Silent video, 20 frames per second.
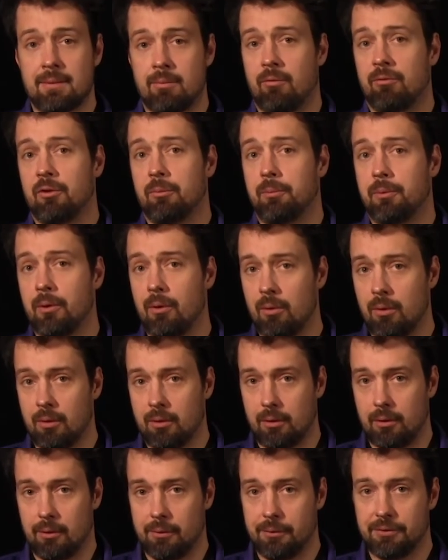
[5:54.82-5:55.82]
at some of the
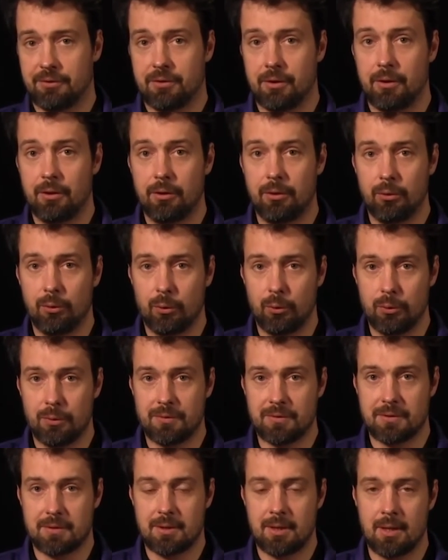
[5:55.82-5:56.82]
protocols
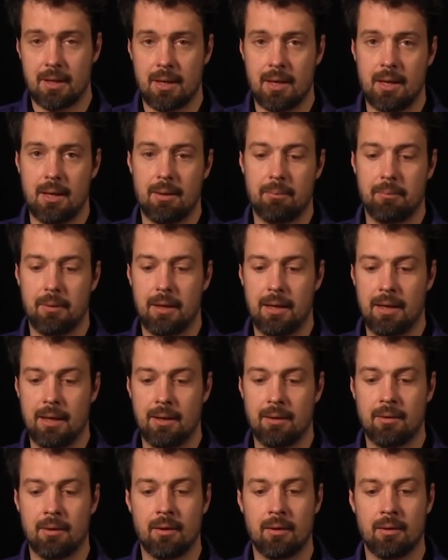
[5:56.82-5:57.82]
used
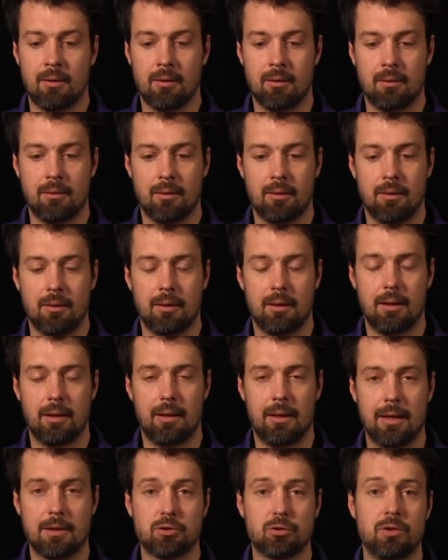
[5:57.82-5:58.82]
in
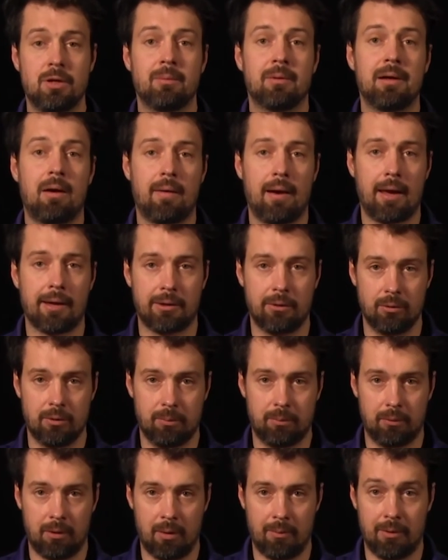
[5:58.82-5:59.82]
Extreme Cloud IQ
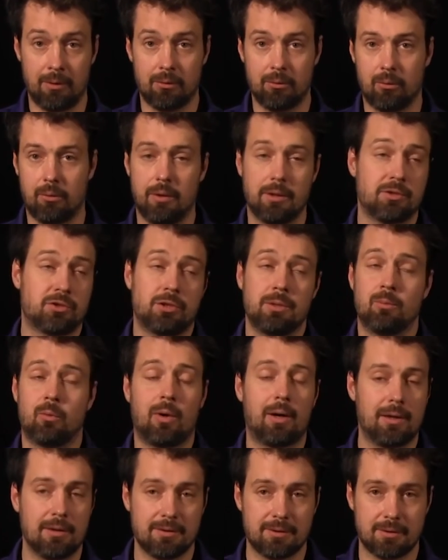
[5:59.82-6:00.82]
deployment or Extreme
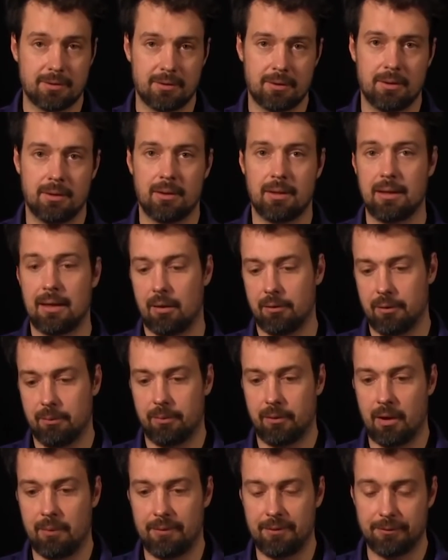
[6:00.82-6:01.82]
Wireless Cloud
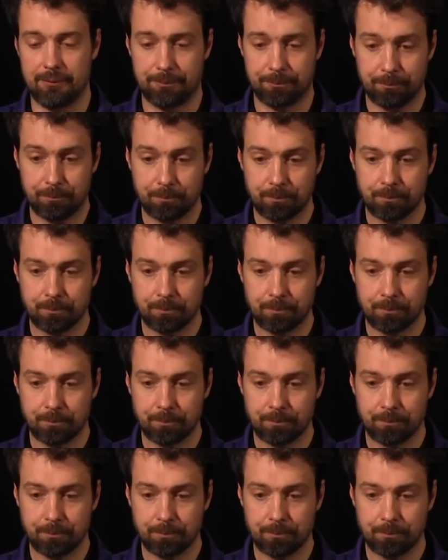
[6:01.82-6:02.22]
deployment.